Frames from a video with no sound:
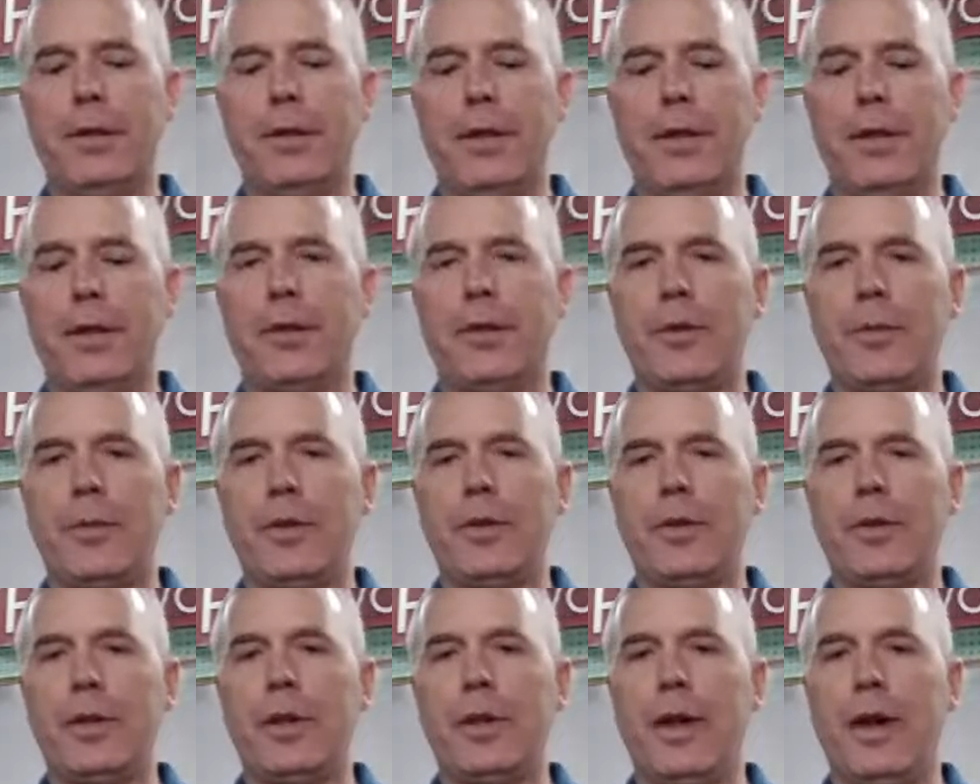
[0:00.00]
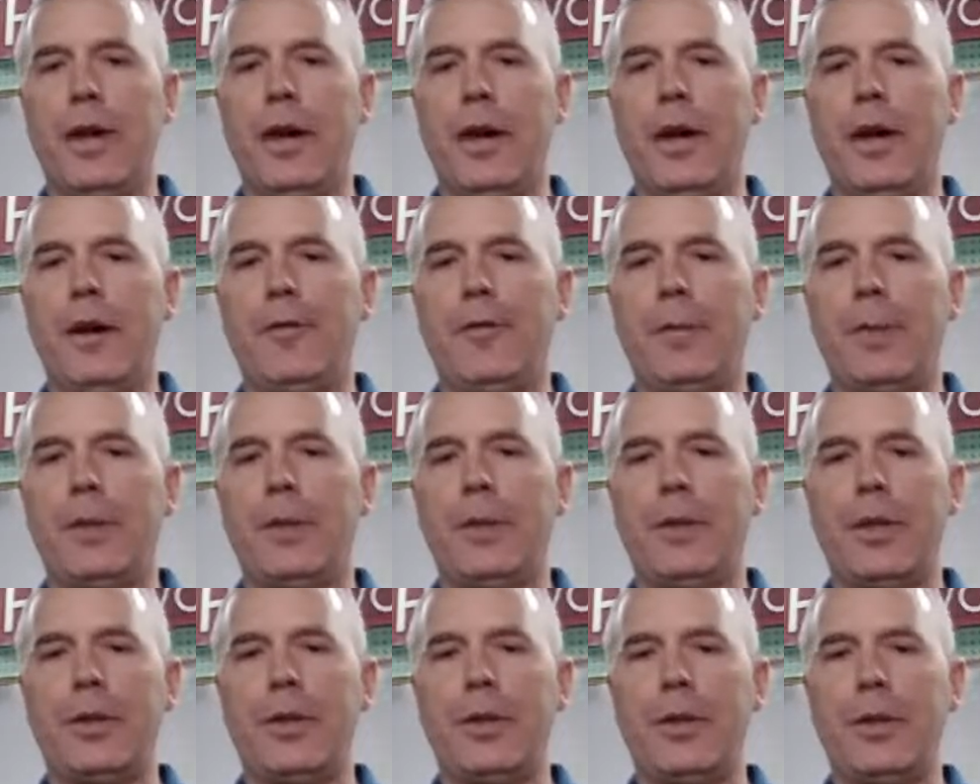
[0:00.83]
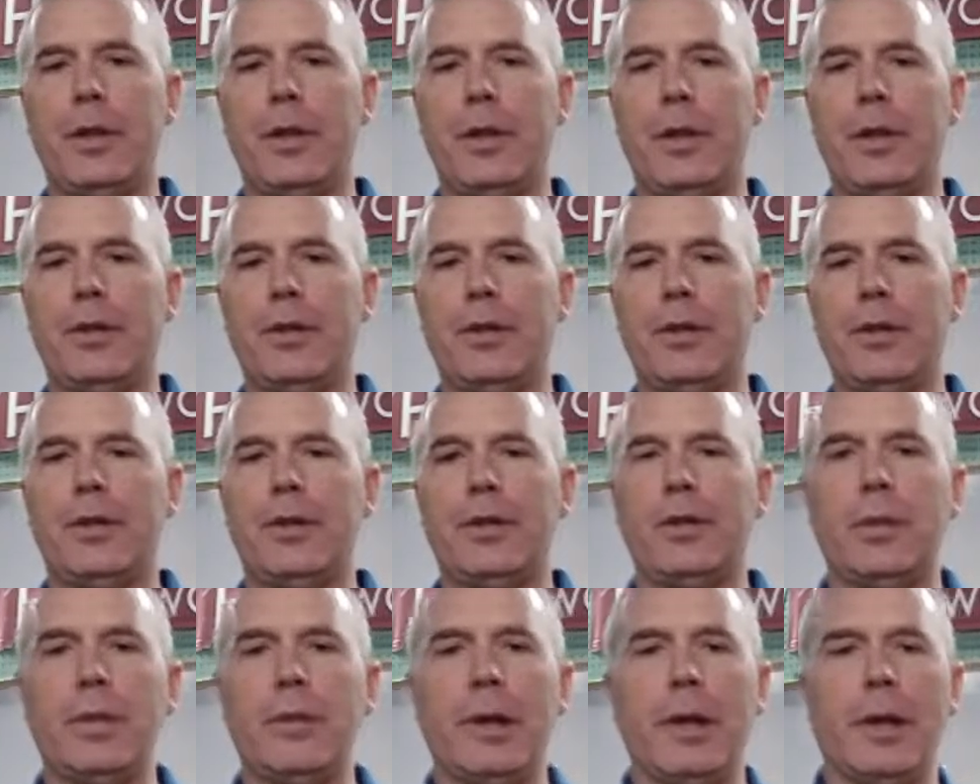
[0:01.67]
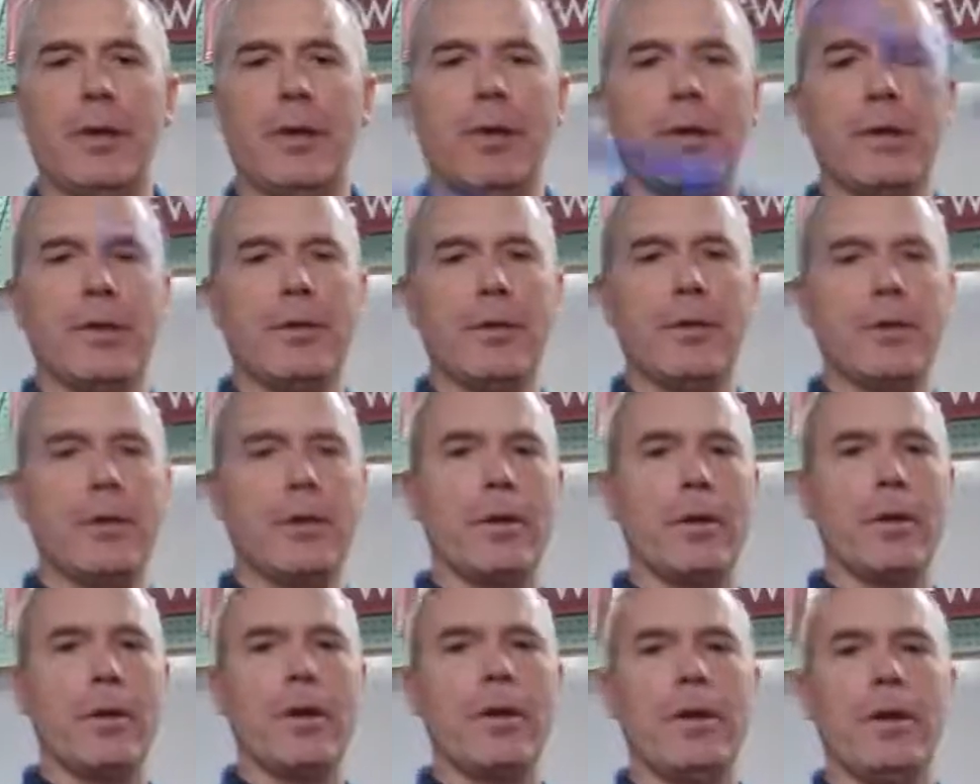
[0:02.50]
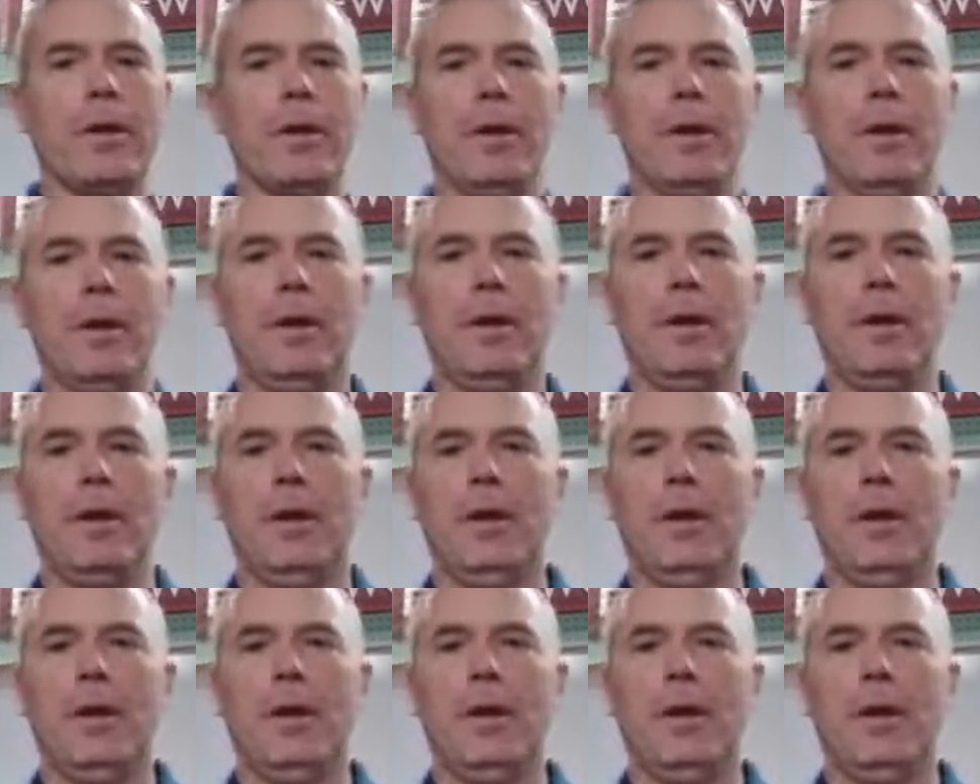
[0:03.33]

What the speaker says: you can see this one's in the off position. I guess this is a better way of showing you.